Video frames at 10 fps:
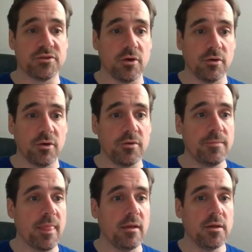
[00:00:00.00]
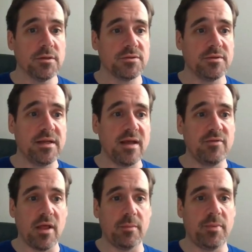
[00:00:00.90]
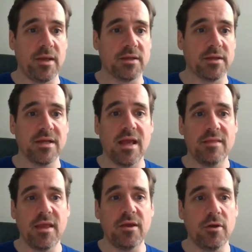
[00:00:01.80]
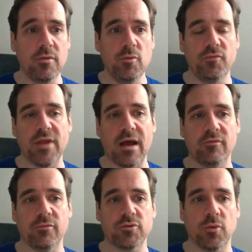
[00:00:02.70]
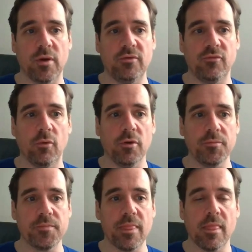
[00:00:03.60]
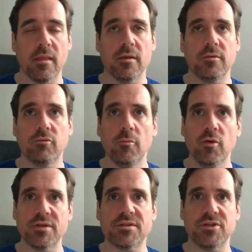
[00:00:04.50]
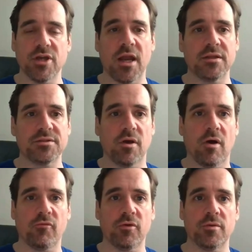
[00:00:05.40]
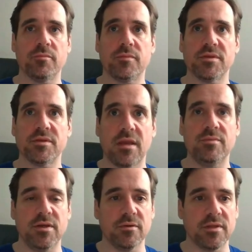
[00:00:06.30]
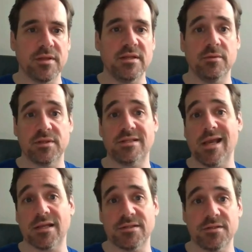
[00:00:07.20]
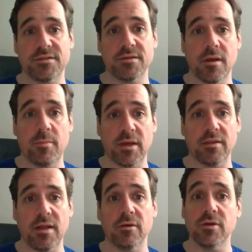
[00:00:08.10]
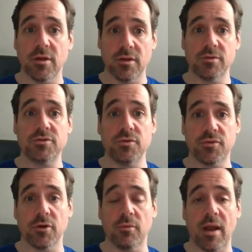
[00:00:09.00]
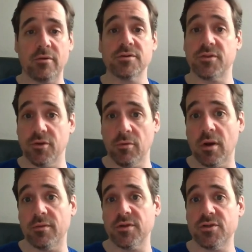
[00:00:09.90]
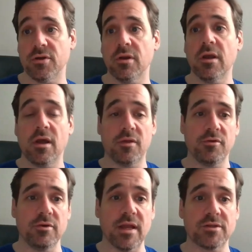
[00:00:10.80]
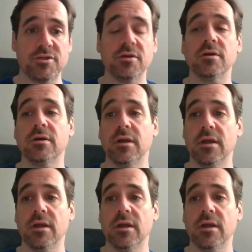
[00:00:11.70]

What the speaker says: Turner. So they didn't have a lot of picks. They could have moved out from 24. The rumor is the Giants offered him the same deal that they did with the Texans a pick later. 2 third-rounders, a 3rd rounder this year, a 3rd next year.